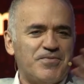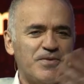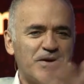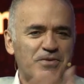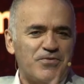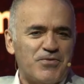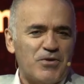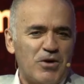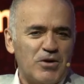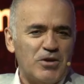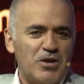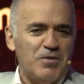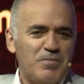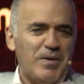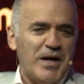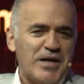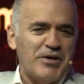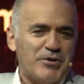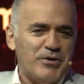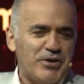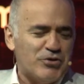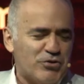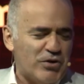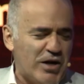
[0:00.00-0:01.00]
followed by
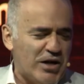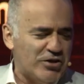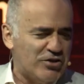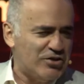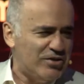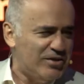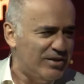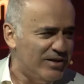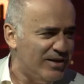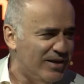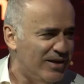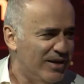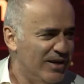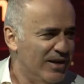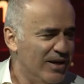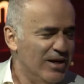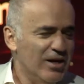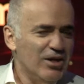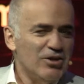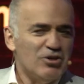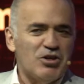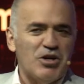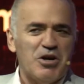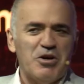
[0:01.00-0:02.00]
great tragedy.
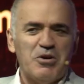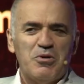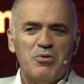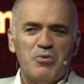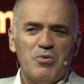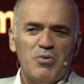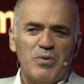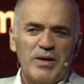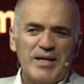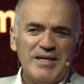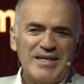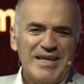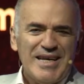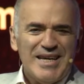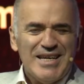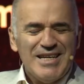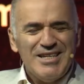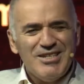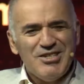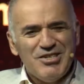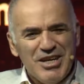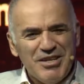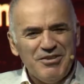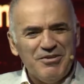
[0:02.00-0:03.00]
So in
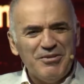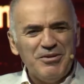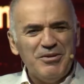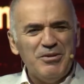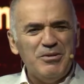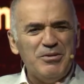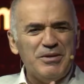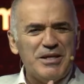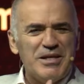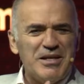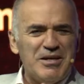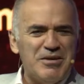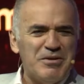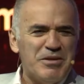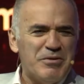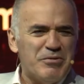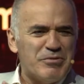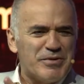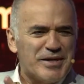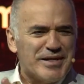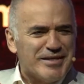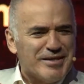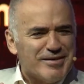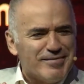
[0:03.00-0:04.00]
general, there were
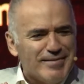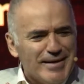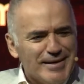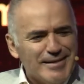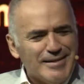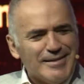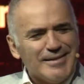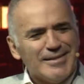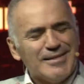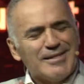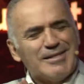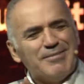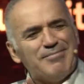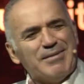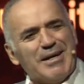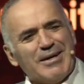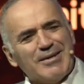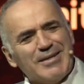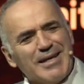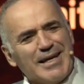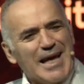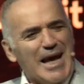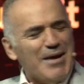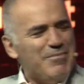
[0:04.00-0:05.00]
reservations about
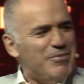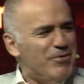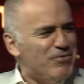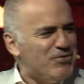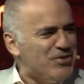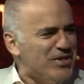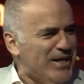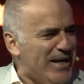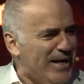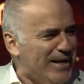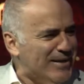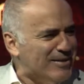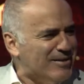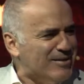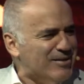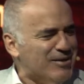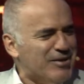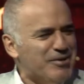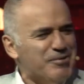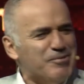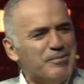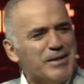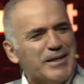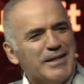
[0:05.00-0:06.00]
the game of chess,
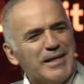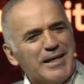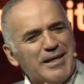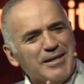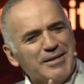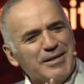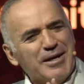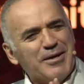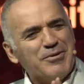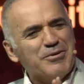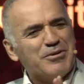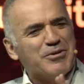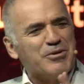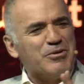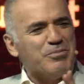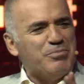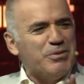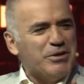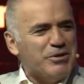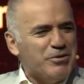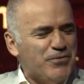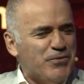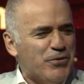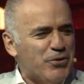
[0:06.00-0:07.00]
whether it could
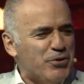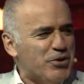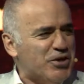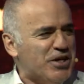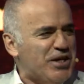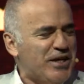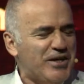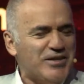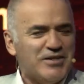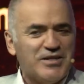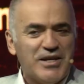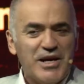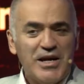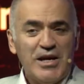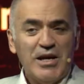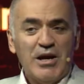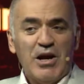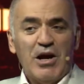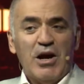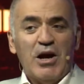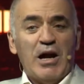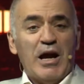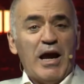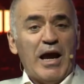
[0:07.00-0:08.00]
be good for your kids.
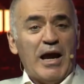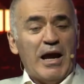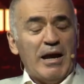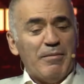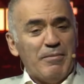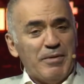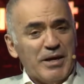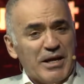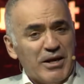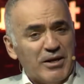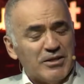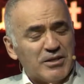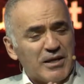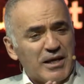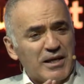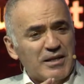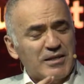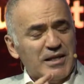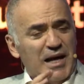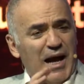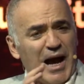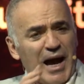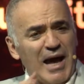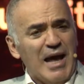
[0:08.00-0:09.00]
Because
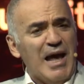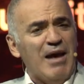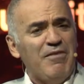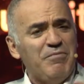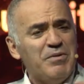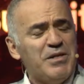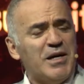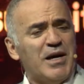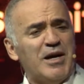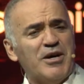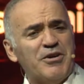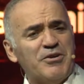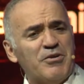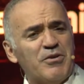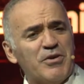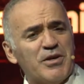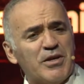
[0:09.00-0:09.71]
I have been arguing that